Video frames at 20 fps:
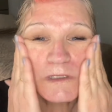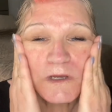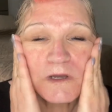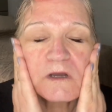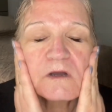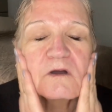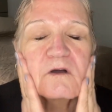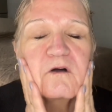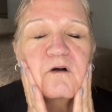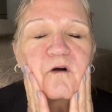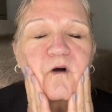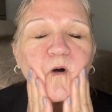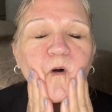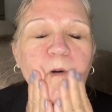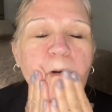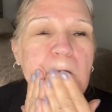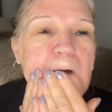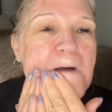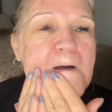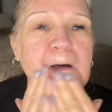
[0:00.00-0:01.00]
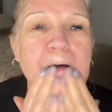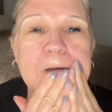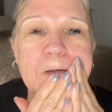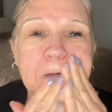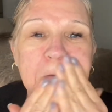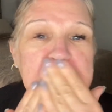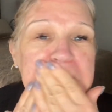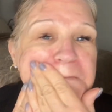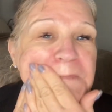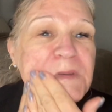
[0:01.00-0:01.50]
Oh
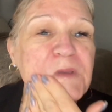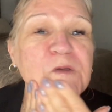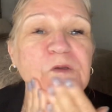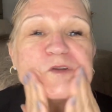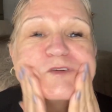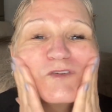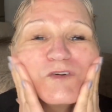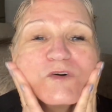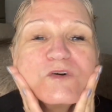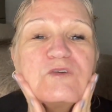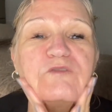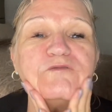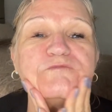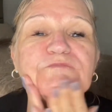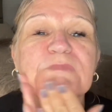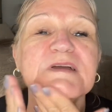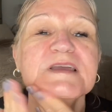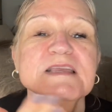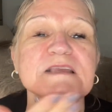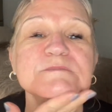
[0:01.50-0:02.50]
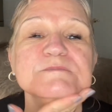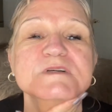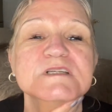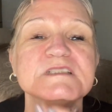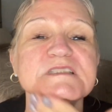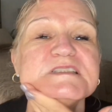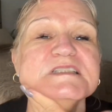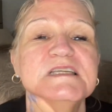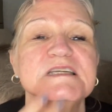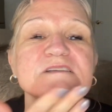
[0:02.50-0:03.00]
beautiful, making my
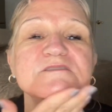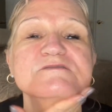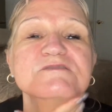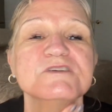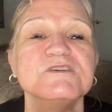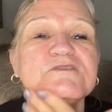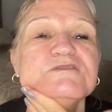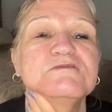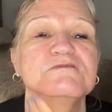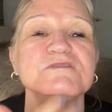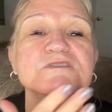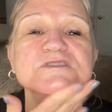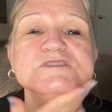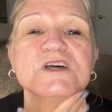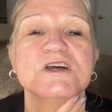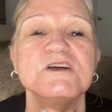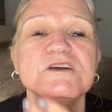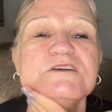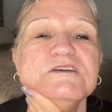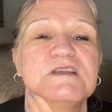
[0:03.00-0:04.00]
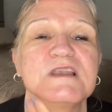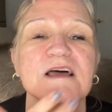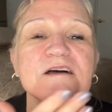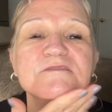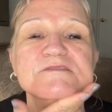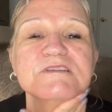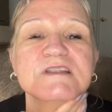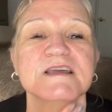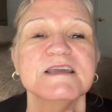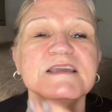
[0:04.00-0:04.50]
skin feel so
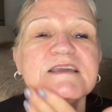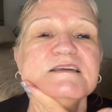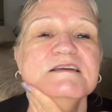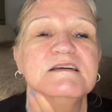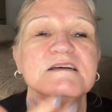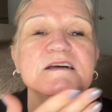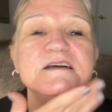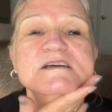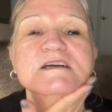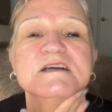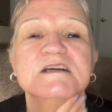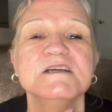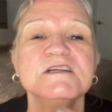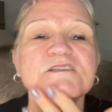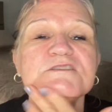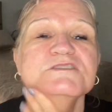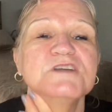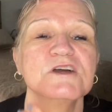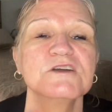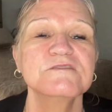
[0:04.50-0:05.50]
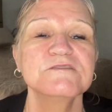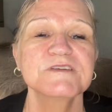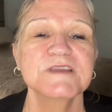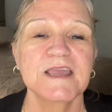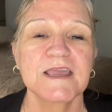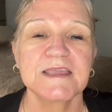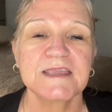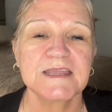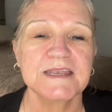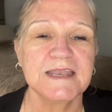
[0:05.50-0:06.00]
lovely. Don't
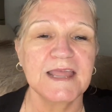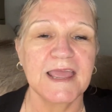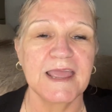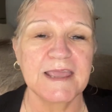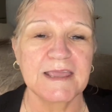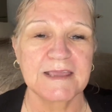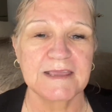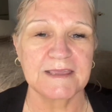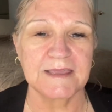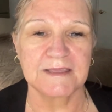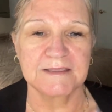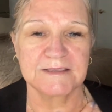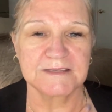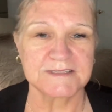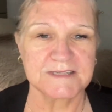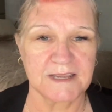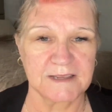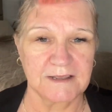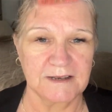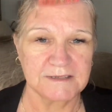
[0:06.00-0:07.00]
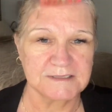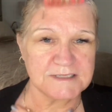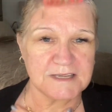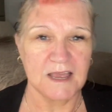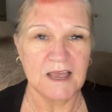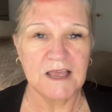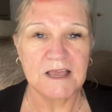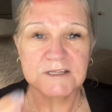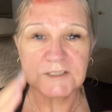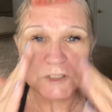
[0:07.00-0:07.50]
forget your neck and your
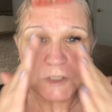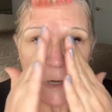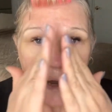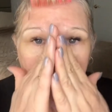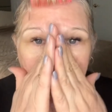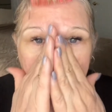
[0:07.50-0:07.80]
décolletage.